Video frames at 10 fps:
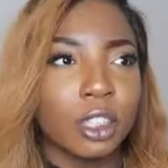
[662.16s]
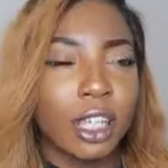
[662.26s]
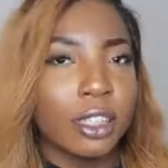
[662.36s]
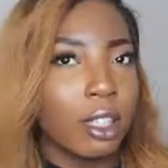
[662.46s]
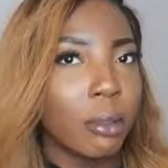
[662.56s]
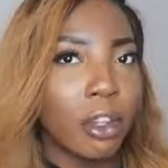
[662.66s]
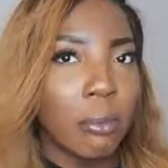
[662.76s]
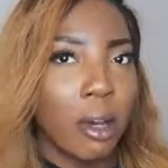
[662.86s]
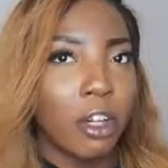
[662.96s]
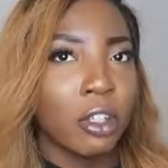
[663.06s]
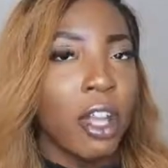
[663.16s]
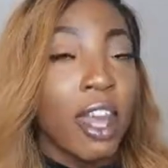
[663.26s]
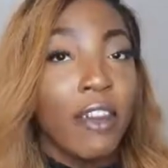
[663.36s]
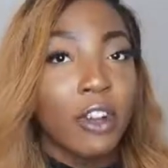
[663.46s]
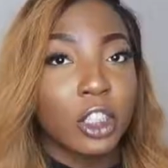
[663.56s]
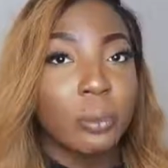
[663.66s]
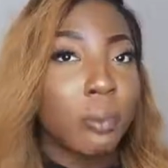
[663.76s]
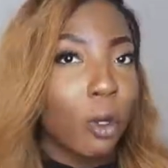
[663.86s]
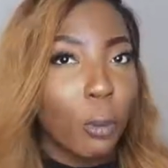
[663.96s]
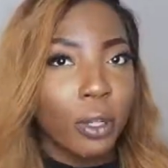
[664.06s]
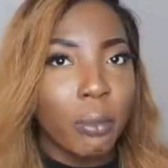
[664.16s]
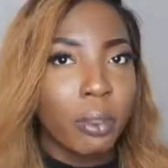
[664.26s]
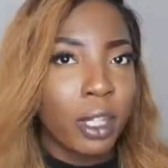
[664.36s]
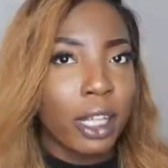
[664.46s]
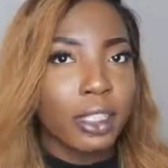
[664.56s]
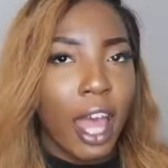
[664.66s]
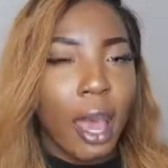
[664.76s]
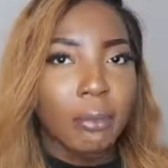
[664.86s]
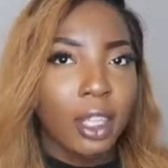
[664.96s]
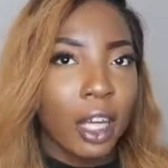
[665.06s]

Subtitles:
just get double the amount if I just open up the next app,